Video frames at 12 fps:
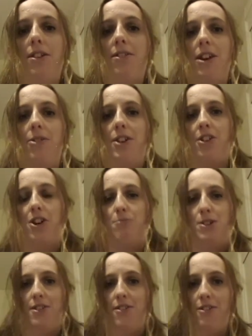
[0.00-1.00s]
So he told
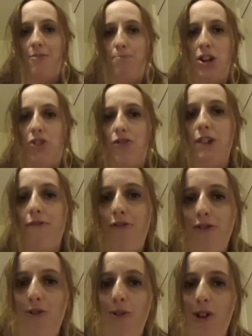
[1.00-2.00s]
me to sort of be
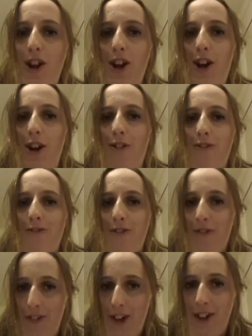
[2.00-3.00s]
grateful
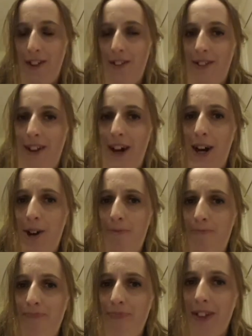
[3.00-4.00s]
for things.
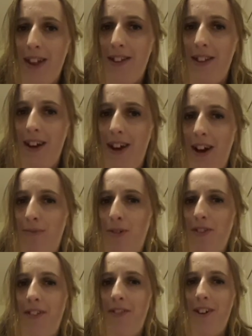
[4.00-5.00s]
And
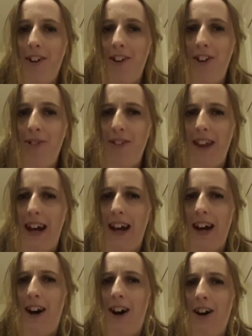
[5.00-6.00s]
once I started doing
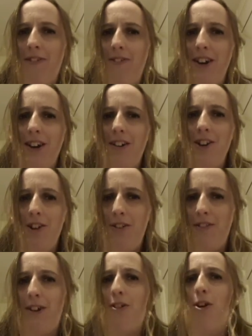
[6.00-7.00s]
that, I think I
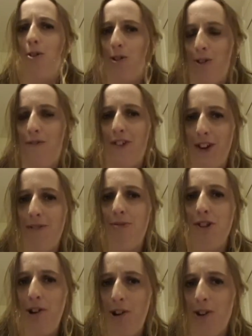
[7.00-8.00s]
noticed there are a lot of things
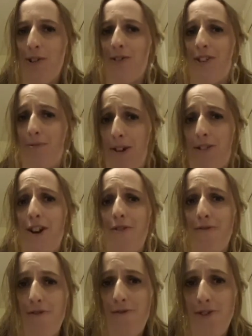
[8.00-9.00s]
when you look to be
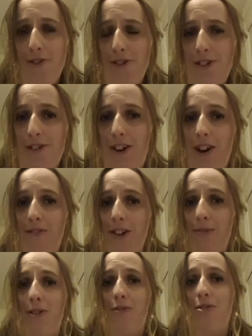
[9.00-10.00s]
grateful for. I
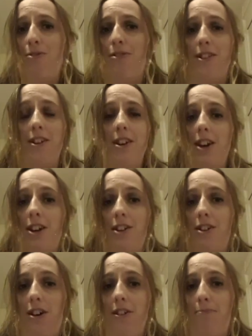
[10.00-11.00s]
think whether it was a
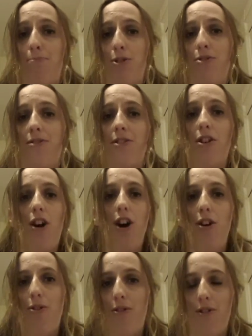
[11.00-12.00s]
nice blue
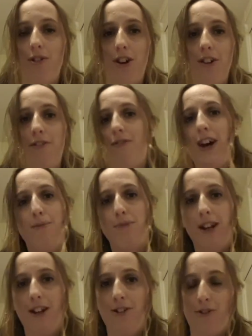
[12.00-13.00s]
sky or a nice
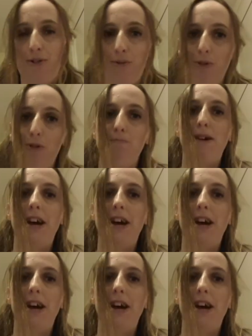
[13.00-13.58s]
family or a warm